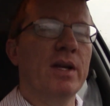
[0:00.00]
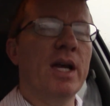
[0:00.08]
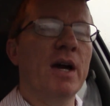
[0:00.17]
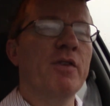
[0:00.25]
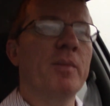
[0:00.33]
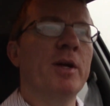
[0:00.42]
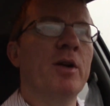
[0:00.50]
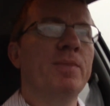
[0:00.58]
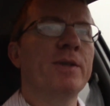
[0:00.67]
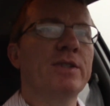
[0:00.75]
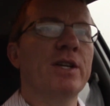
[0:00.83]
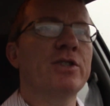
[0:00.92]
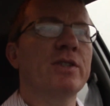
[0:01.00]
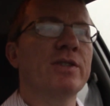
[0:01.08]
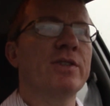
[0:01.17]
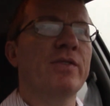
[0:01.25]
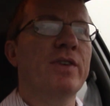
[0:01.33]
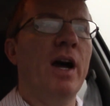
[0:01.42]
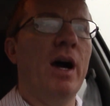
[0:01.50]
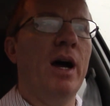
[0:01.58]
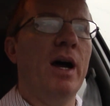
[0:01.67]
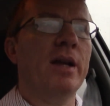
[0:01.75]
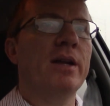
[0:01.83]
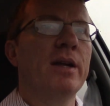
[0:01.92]
governmental positions of
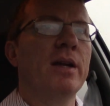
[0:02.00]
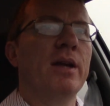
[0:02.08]
God,